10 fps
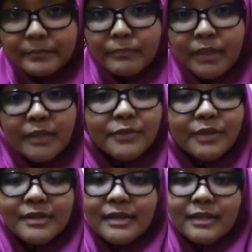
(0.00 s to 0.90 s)
Many
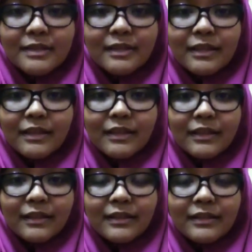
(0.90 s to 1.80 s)
students actually
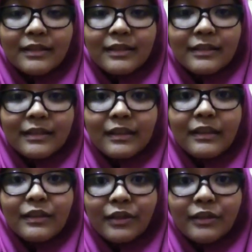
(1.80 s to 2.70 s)
did
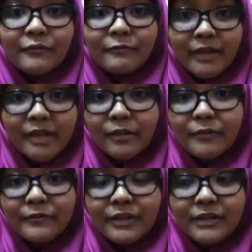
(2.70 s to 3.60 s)
not aware
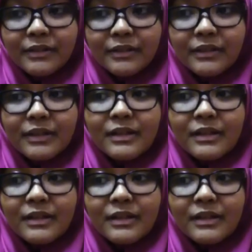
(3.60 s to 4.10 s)
of the